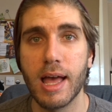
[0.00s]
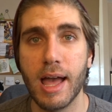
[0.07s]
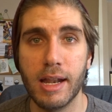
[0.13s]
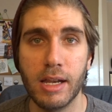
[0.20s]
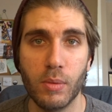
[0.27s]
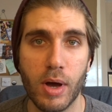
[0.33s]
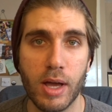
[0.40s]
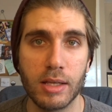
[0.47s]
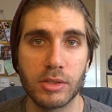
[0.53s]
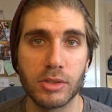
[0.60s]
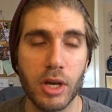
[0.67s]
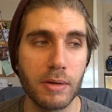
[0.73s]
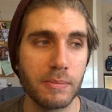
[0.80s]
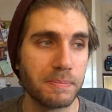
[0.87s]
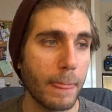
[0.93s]
anyway.
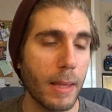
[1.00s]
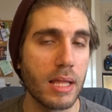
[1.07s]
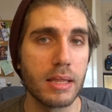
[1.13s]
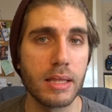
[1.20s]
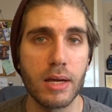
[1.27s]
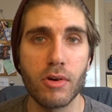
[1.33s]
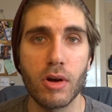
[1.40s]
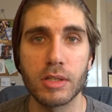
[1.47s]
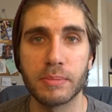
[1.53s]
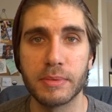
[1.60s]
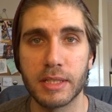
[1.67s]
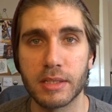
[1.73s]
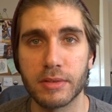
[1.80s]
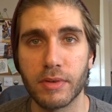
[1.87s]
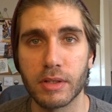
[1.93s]
So there are some
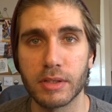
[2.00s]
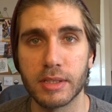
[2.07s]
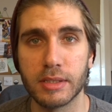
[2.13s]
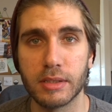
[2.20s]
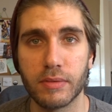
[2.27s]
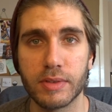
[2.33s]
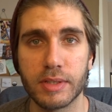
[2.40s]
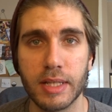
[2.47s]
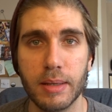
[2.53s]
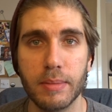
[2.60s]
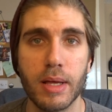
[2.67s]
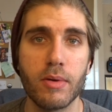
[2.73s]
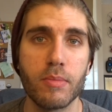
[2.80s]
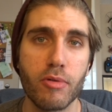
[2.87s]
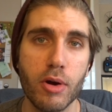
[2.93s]
disadvantages, obviously, but
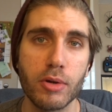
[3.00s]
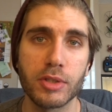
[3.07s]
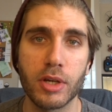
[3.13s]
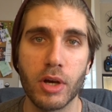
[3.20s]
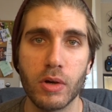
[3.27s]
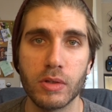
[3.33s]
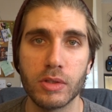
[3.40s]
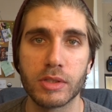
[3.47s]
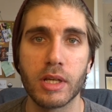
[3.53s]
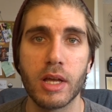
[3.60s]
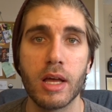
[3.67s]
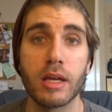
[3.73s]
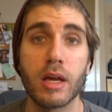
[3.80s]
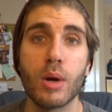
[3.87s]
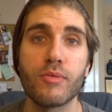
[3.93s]
there are pros and cons.
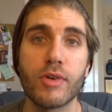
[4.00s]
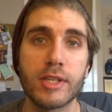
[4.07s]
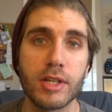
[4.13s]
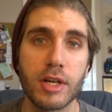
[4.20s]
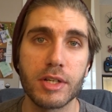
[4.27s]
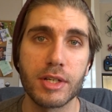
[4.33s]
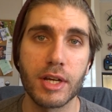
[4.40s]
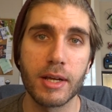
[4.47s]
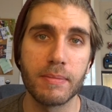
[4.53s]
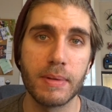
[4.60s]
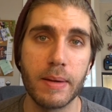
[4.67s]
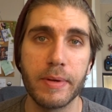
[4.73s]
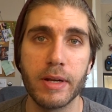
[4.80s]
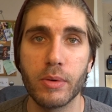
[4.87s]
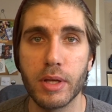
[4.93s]
Go and research it,
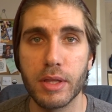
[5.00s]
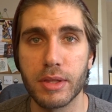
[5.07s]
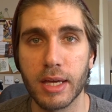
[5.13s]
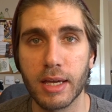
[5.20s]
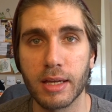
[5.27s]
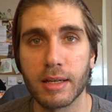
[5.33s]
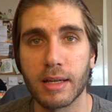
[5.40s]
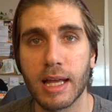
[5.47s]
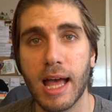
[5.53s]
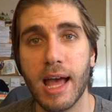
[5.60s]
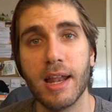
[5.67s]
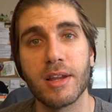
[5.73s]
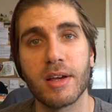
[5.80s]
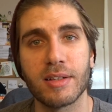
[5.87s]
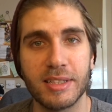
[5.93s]
let me know what you think,
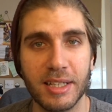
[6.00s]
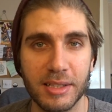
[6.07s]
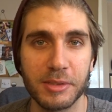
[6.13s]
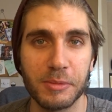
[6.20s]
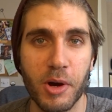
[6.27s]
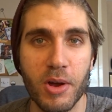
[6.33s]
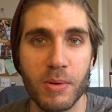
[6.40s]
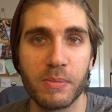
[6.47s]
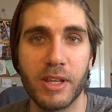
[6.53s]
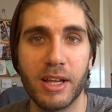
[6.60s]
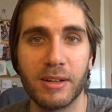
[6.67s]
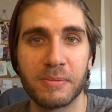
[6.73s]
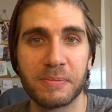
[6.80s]
and I'll see you tomorrow. Done.